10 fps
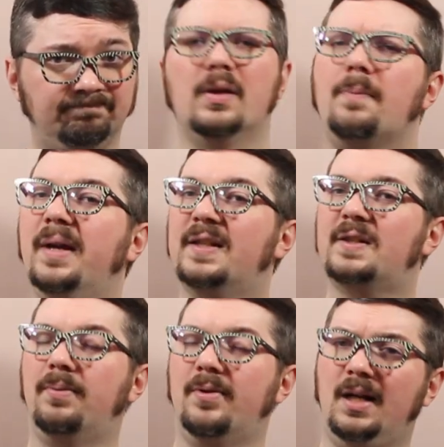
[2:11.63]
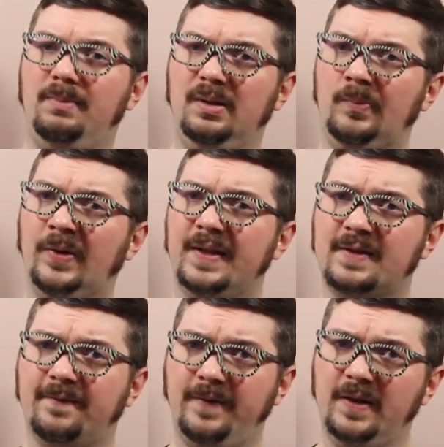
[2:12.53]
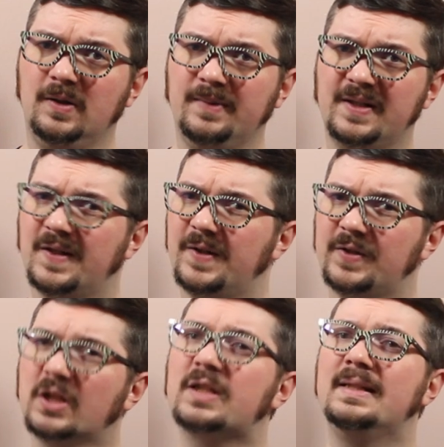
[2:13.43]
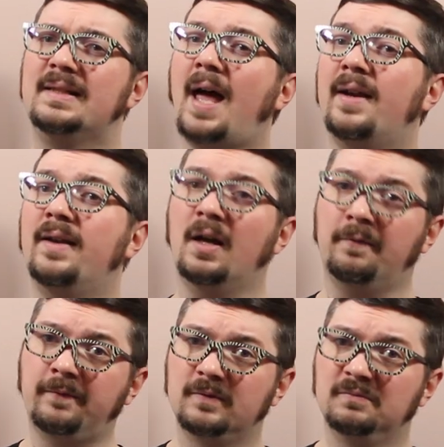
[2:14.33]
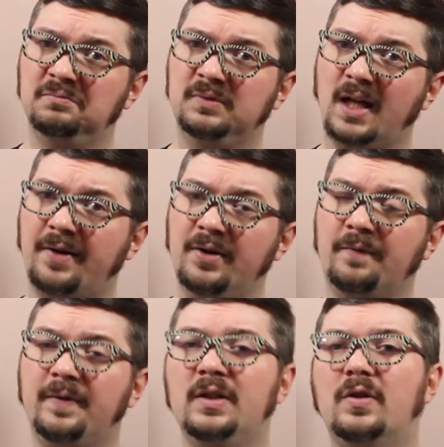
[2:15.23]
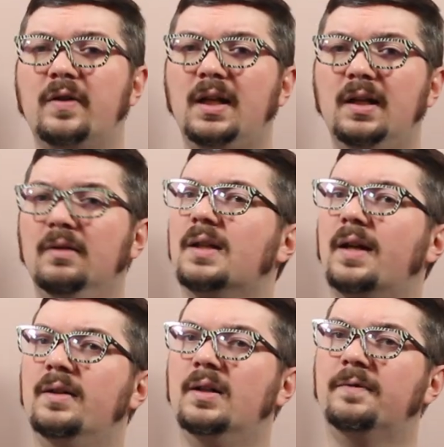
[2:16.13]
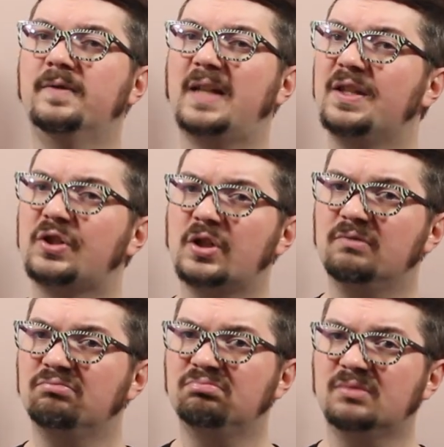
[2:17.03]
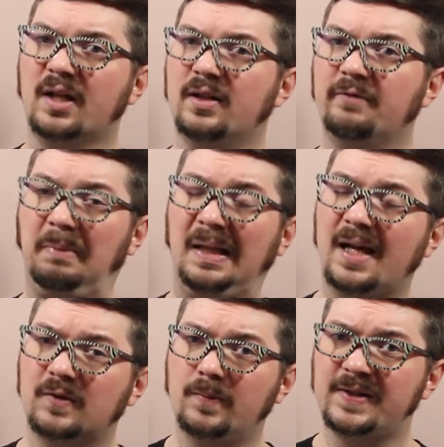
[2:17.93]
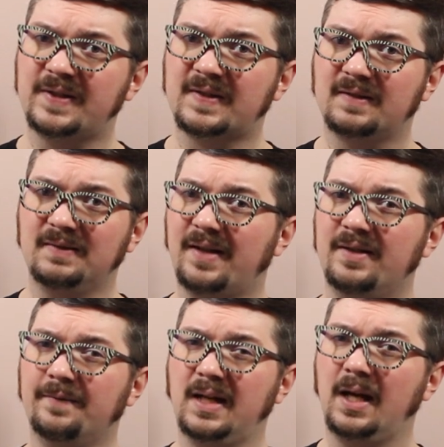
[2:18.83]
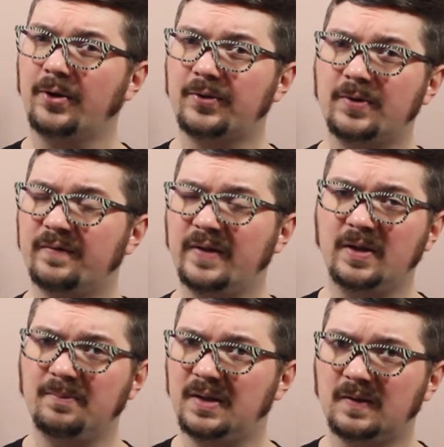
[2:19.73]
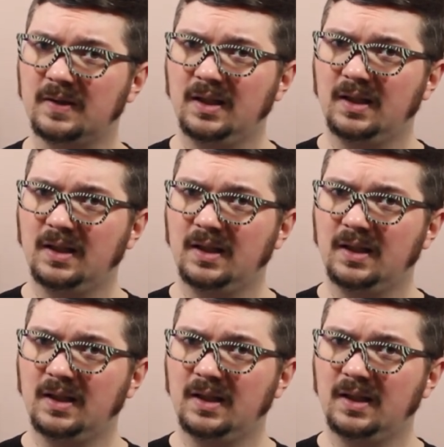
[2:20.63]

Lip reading: The biggest problem with this film is there's just not enough. Not enough intrigue, not enough tension, not enough plot twists, not enough character development.